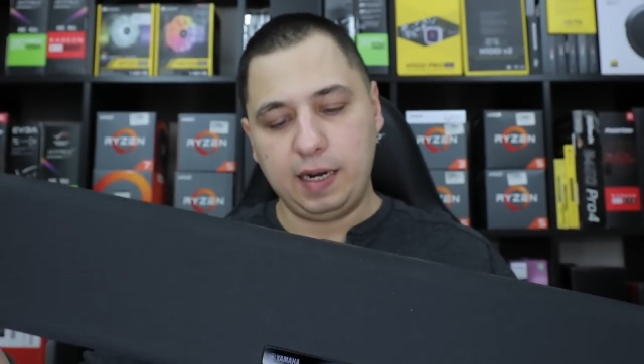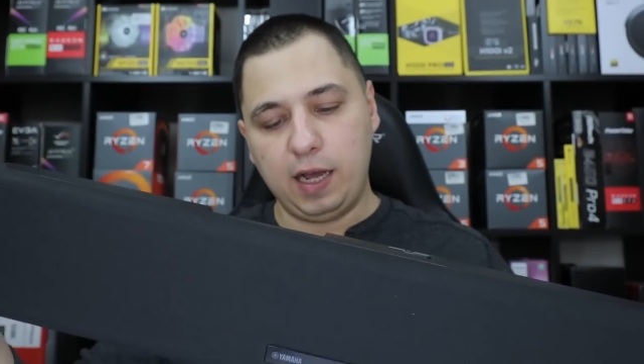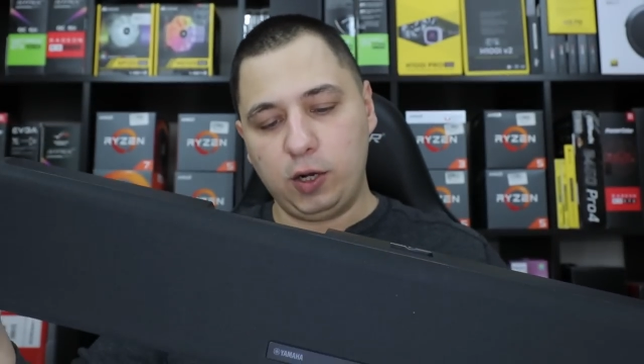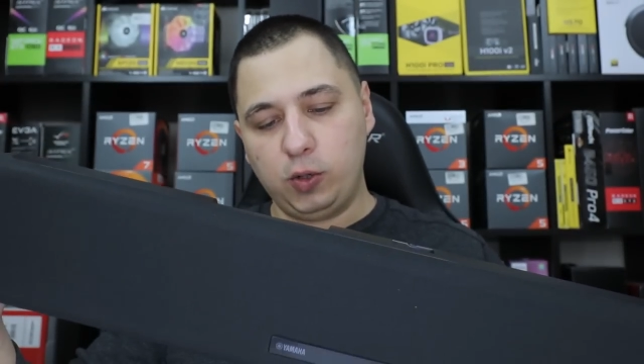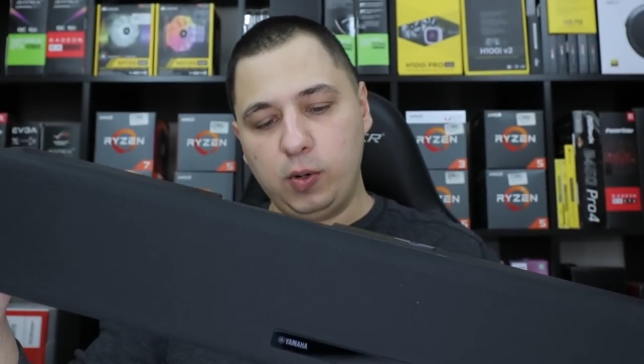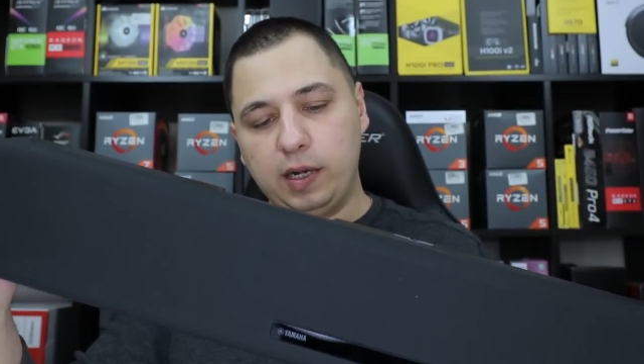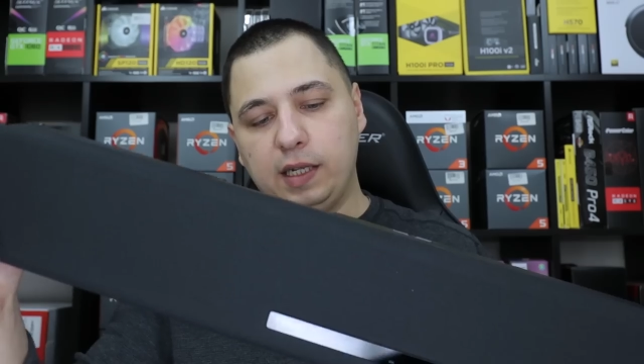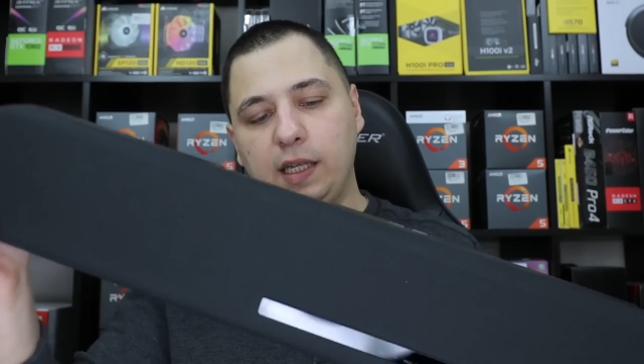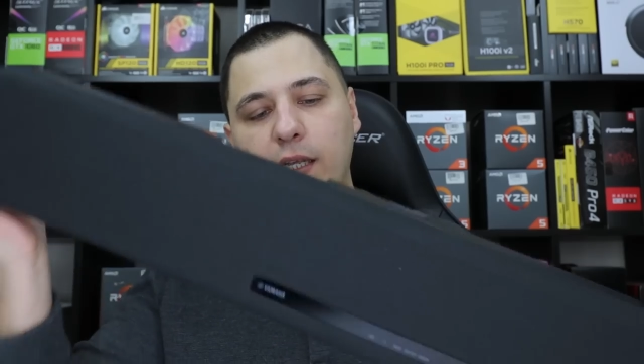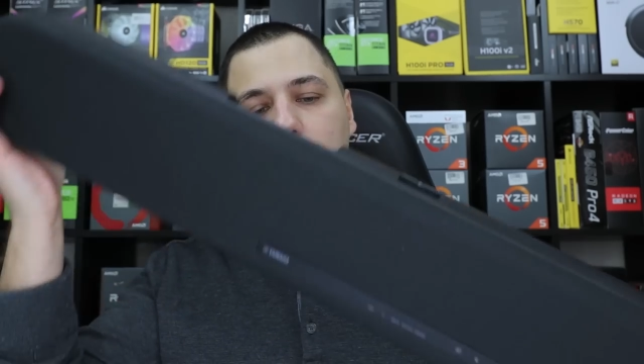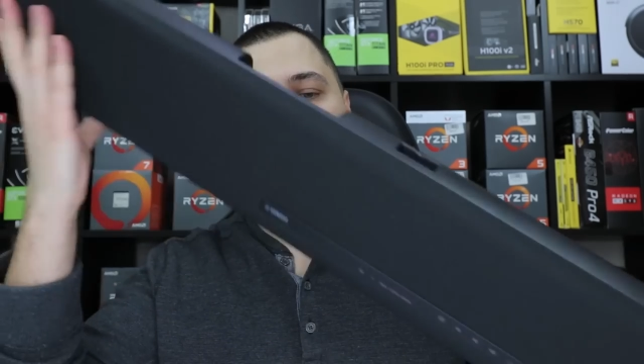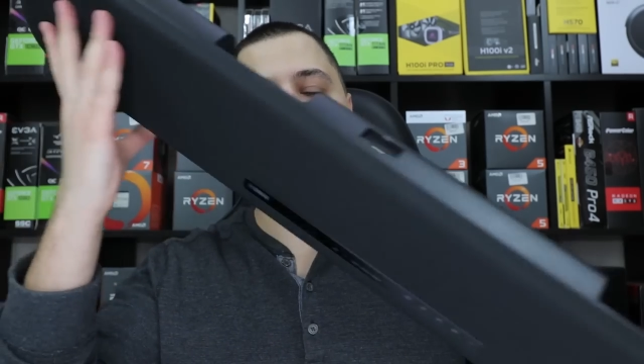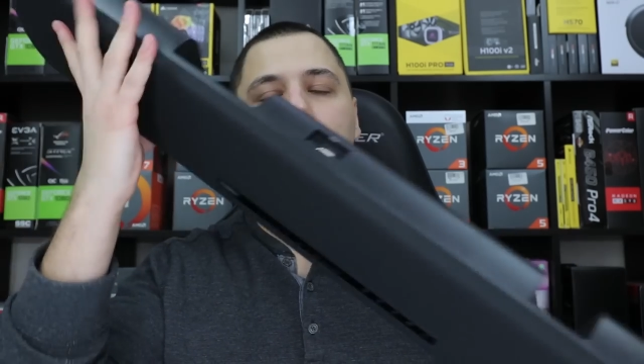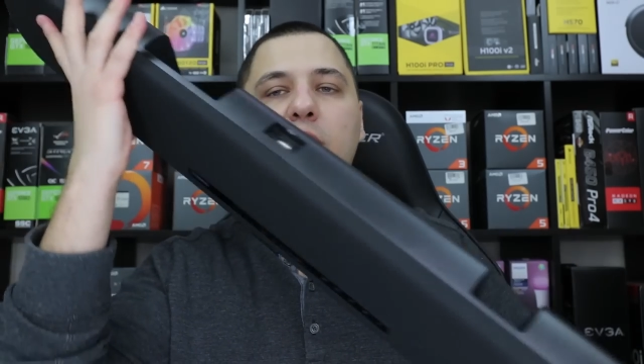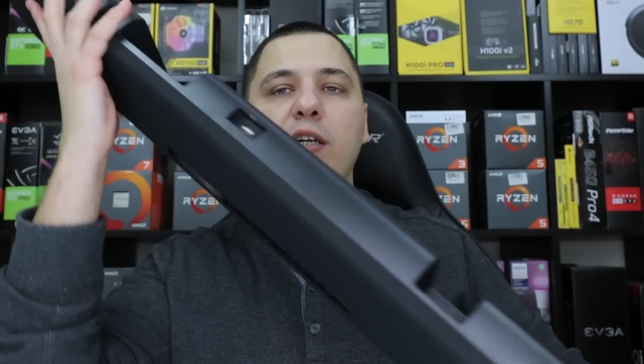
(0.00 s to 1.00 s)
now, quickly,
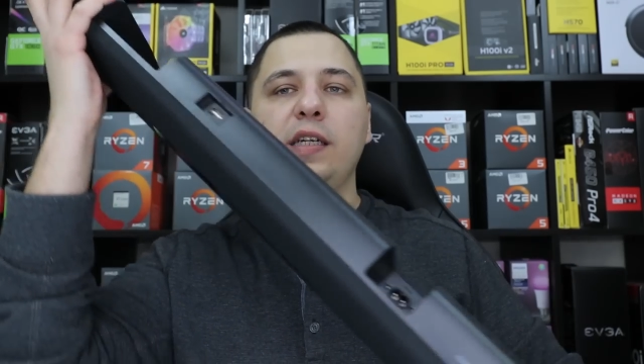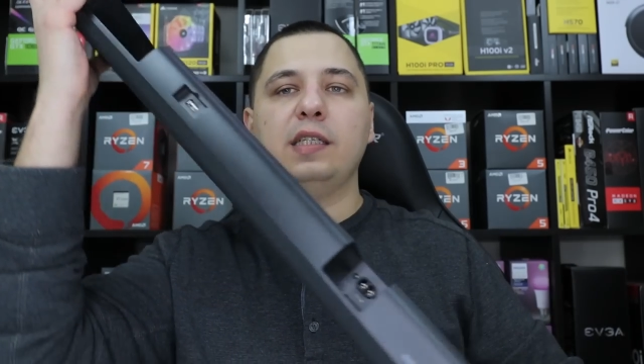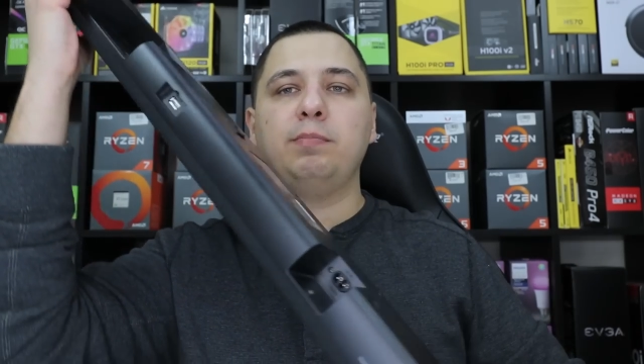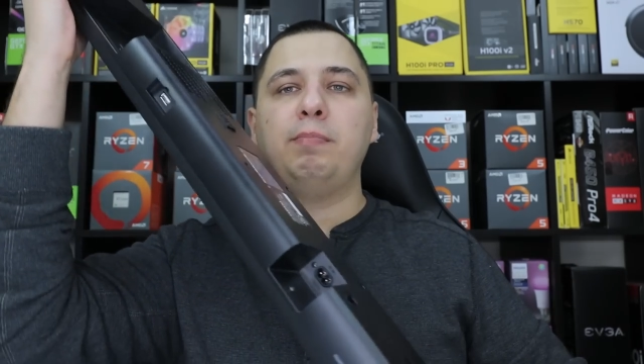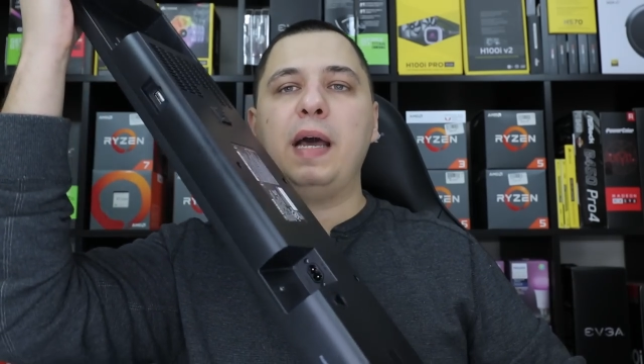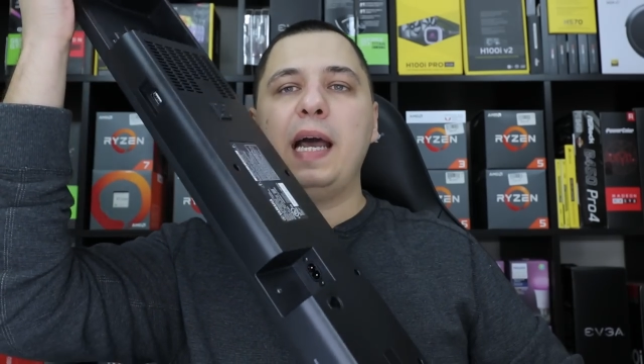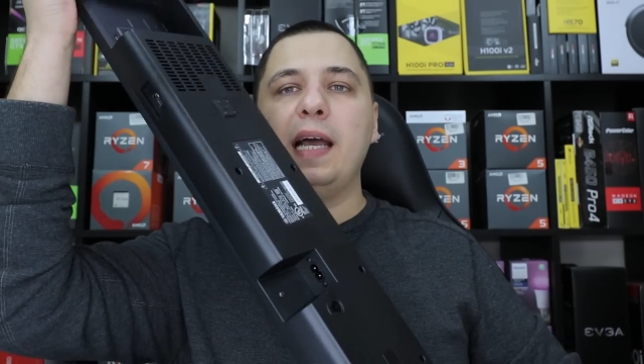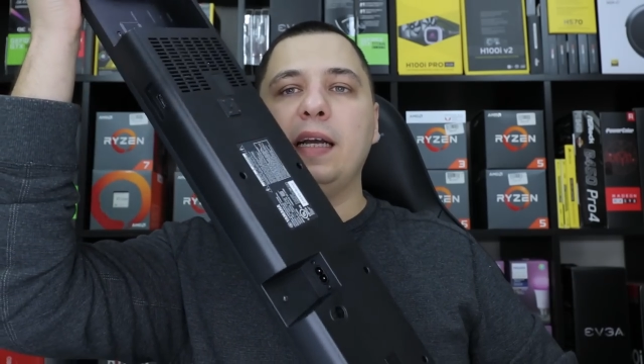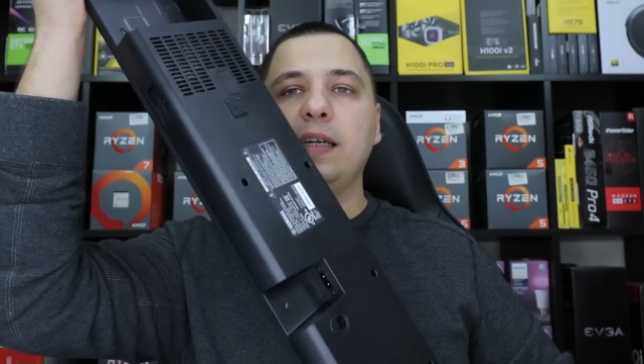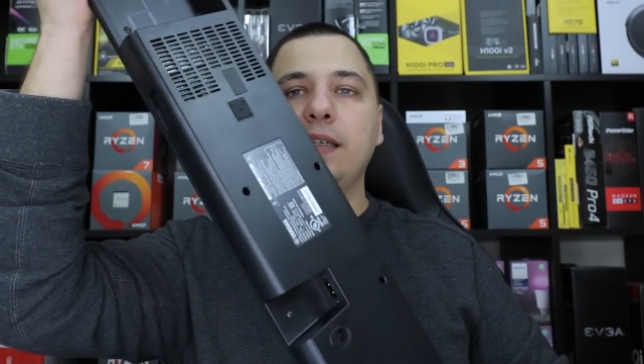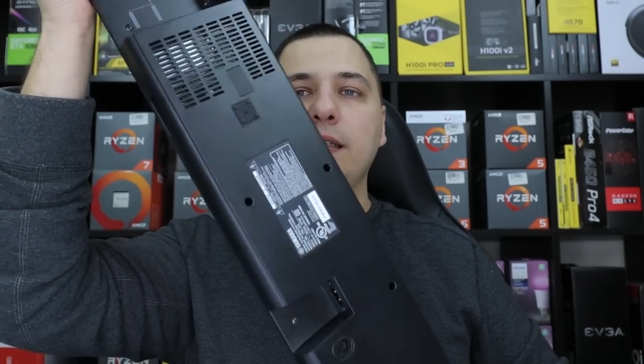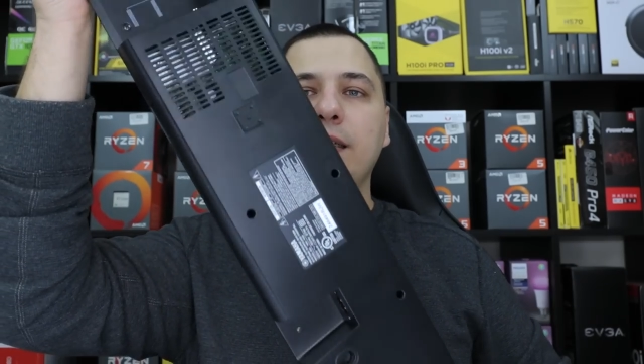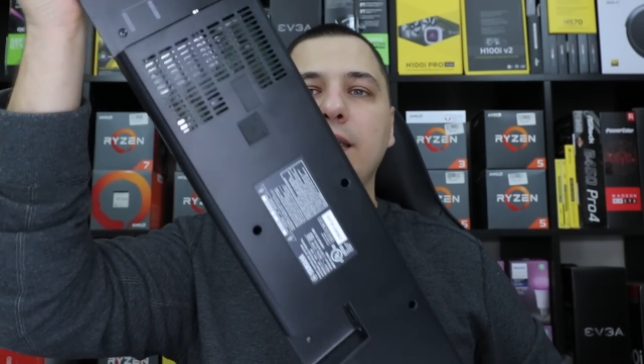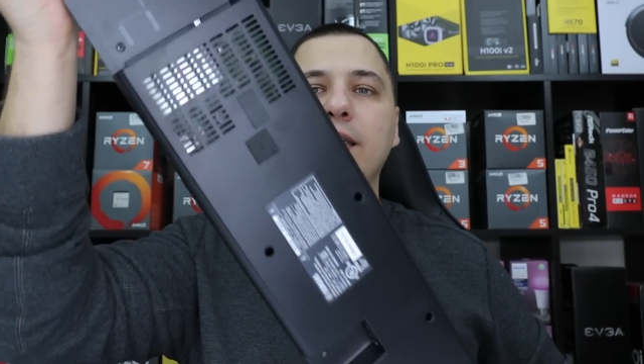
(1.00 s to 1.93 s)
let's turn this back.